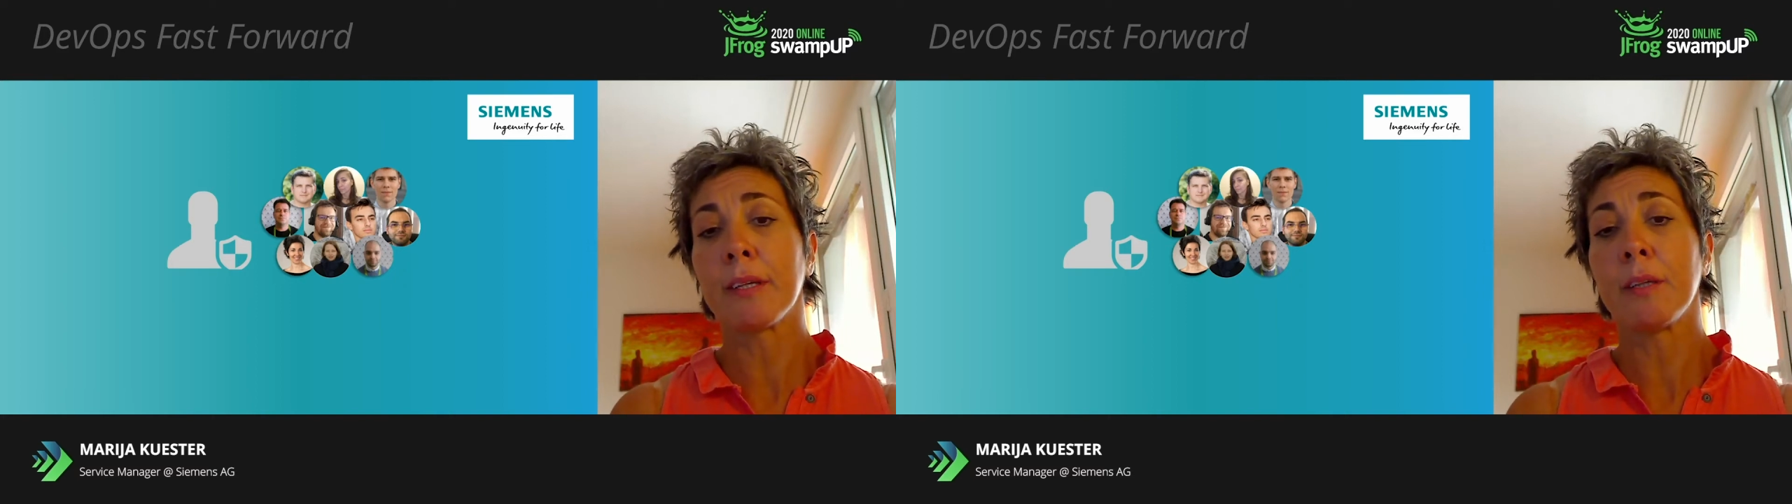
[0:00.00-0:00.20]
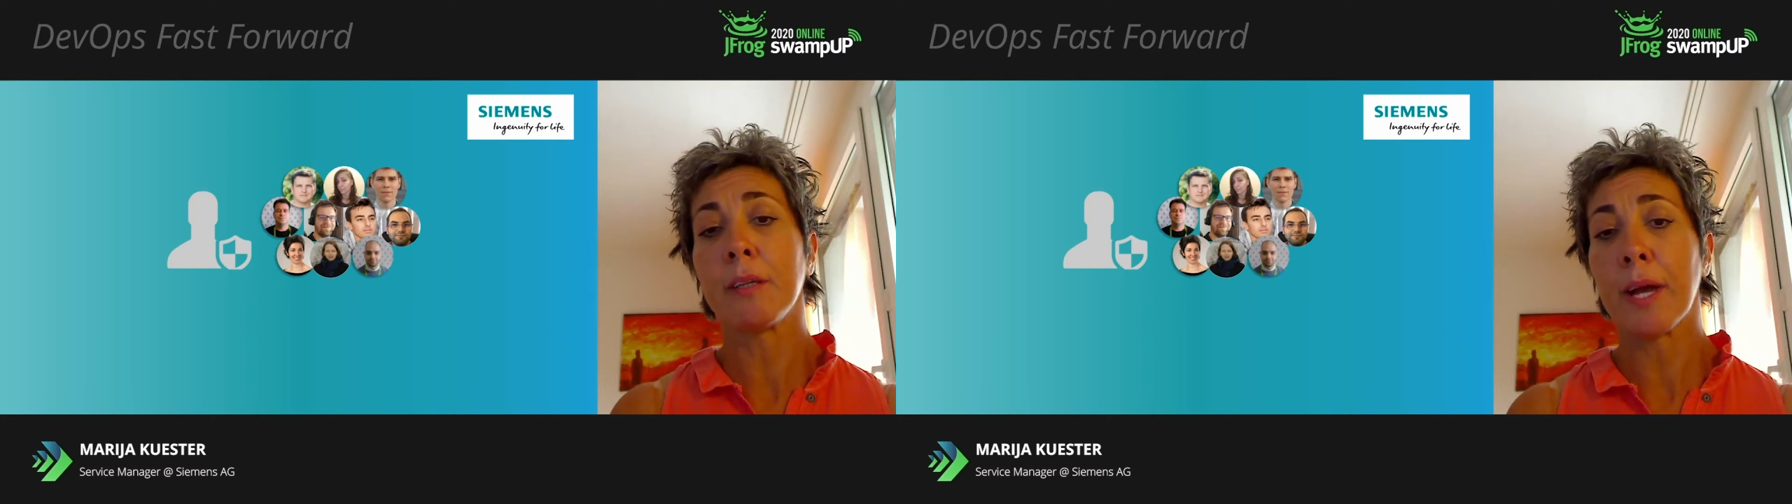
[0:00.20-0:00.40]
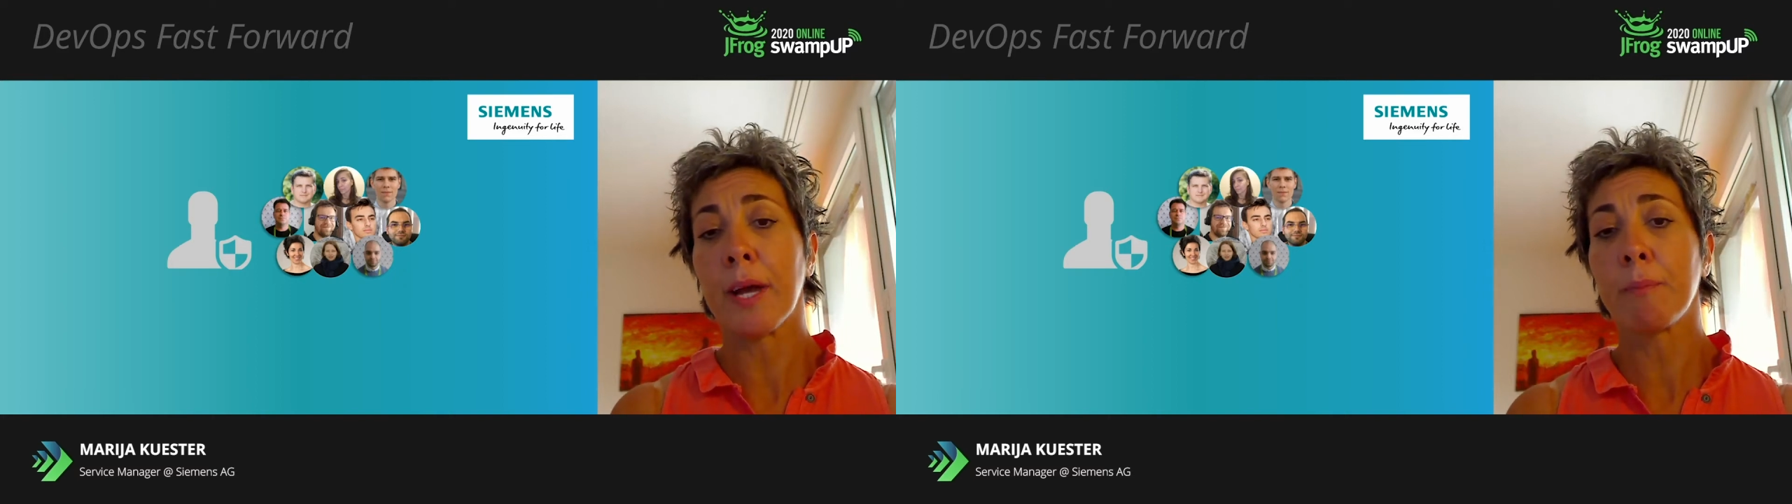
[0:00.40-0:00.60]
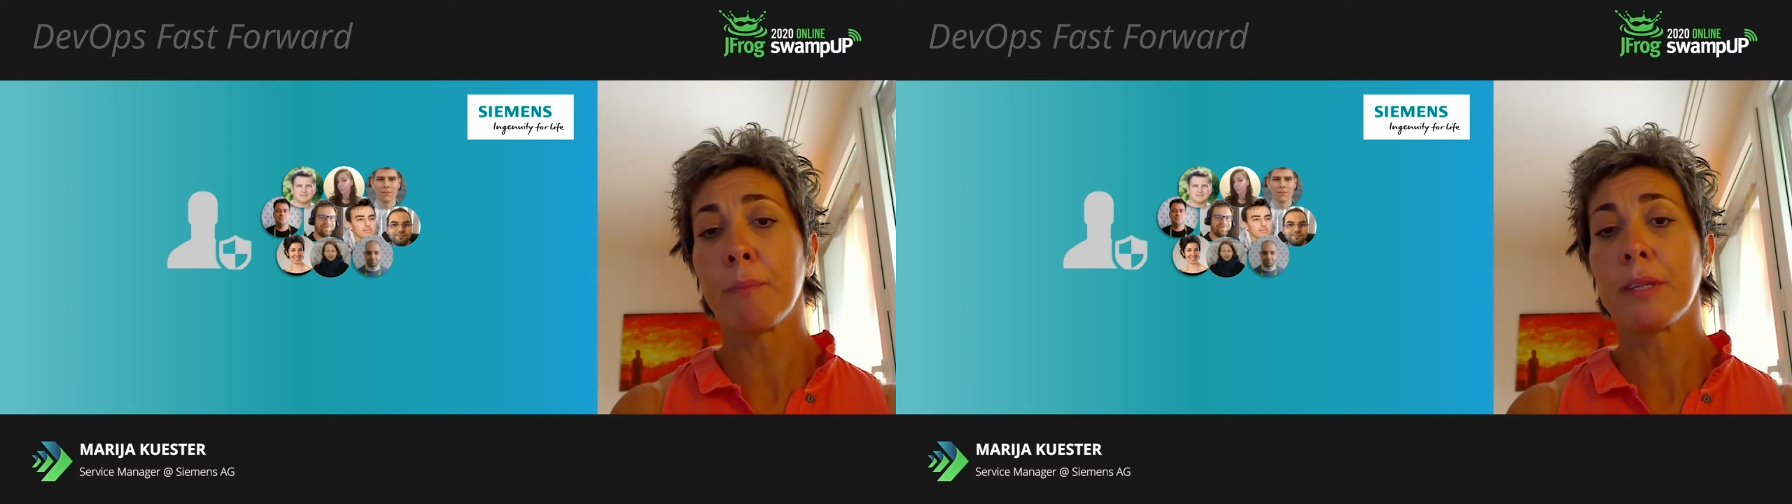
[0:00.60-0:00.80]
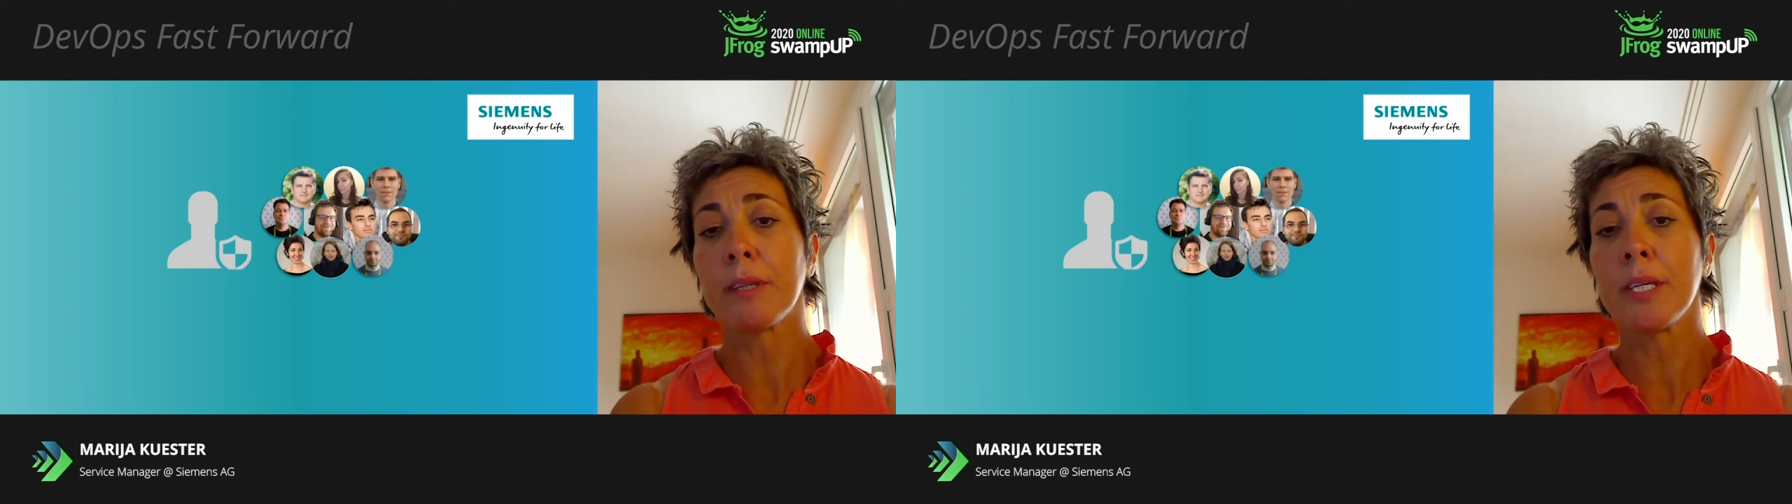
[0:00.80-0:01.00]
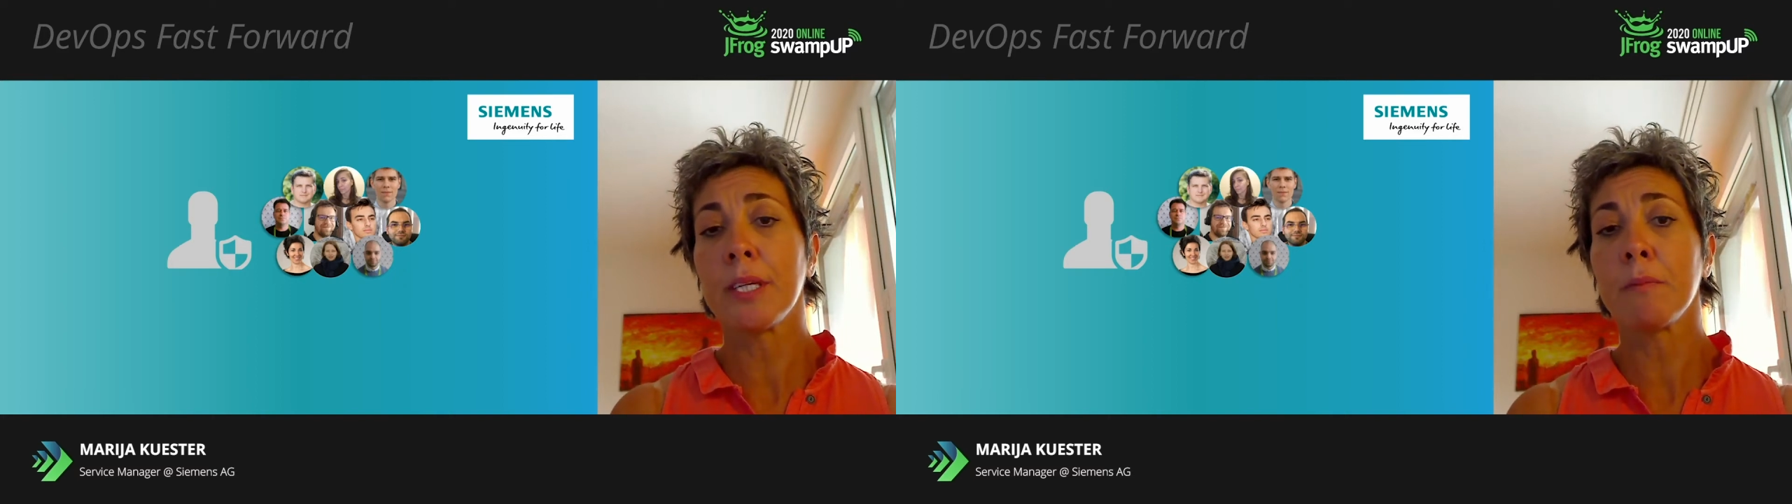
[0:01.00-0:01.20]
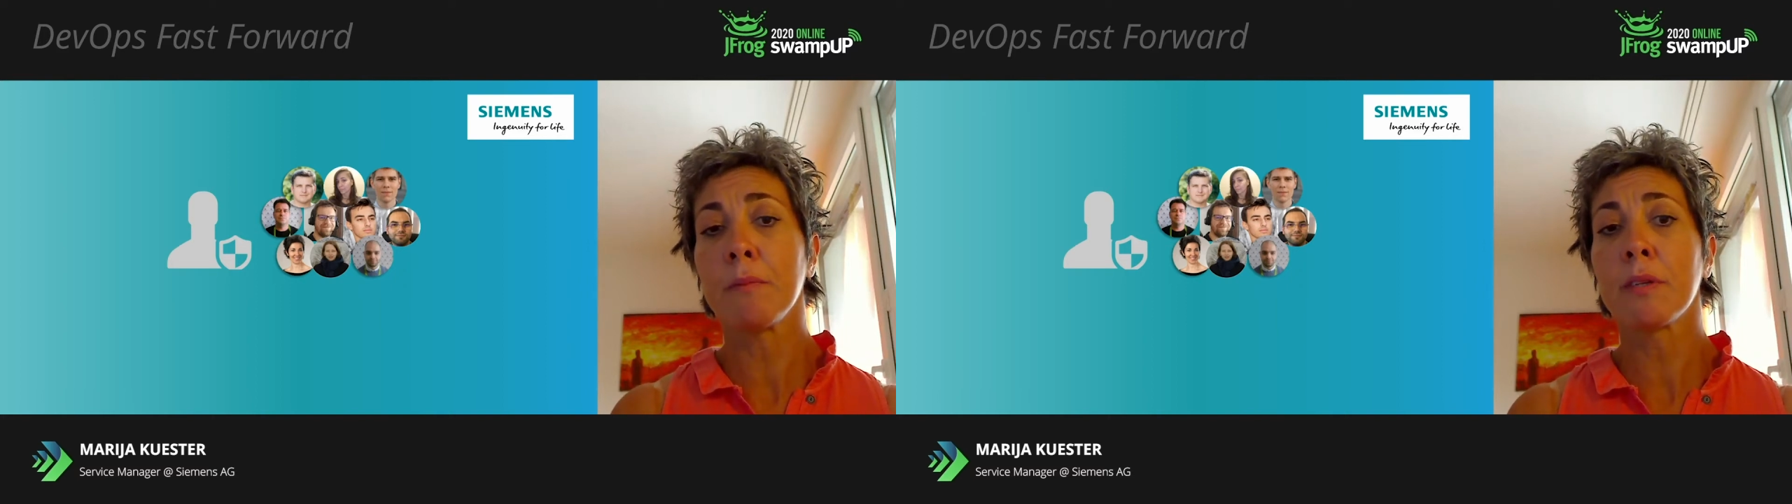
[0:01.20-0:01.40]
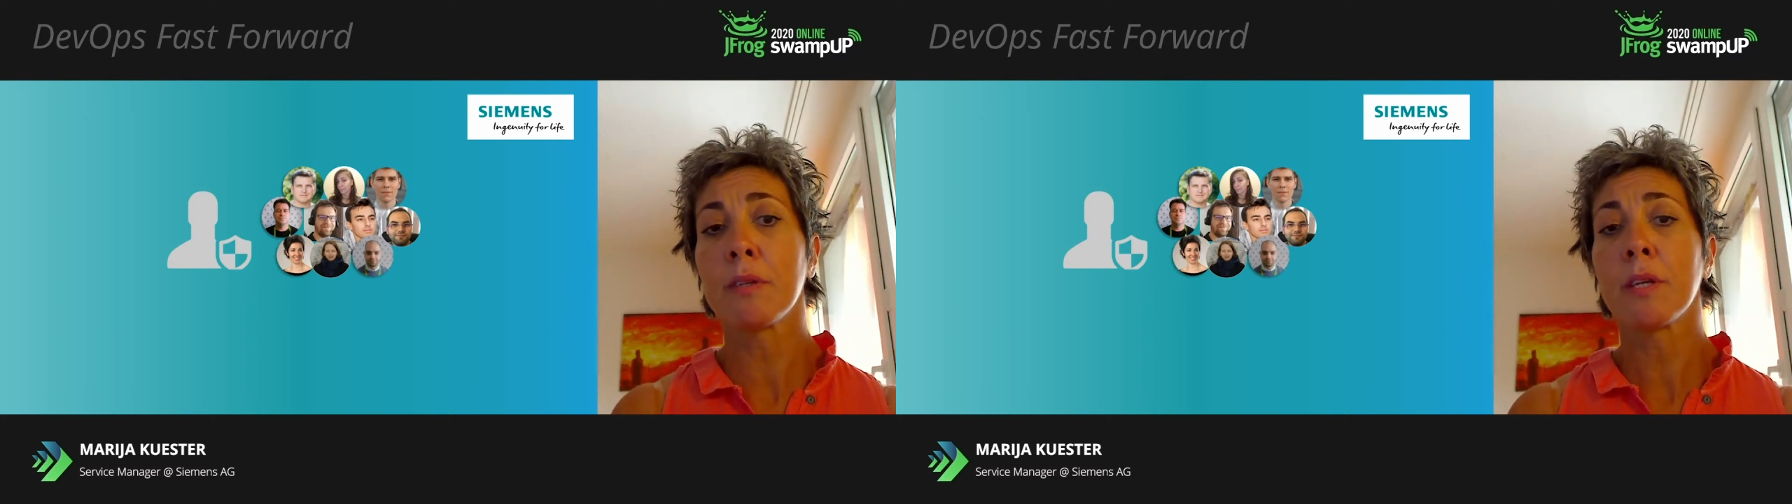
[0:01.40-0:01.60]
developer
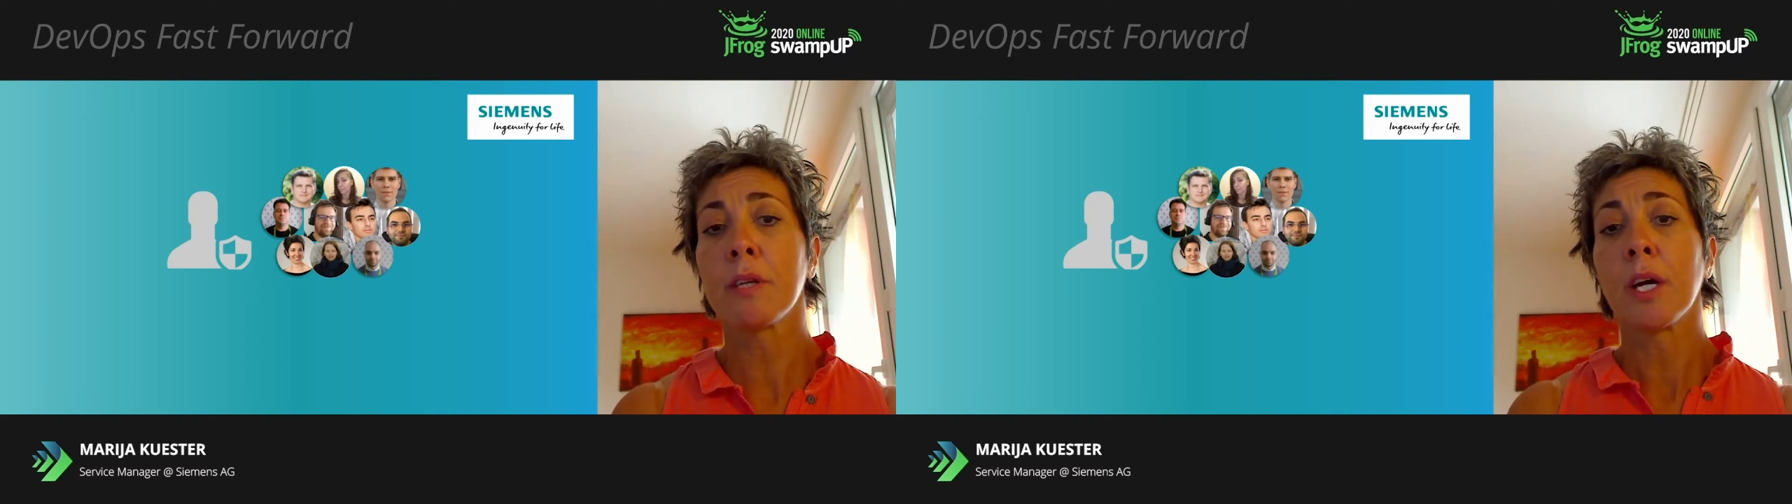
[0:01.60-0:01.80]
teams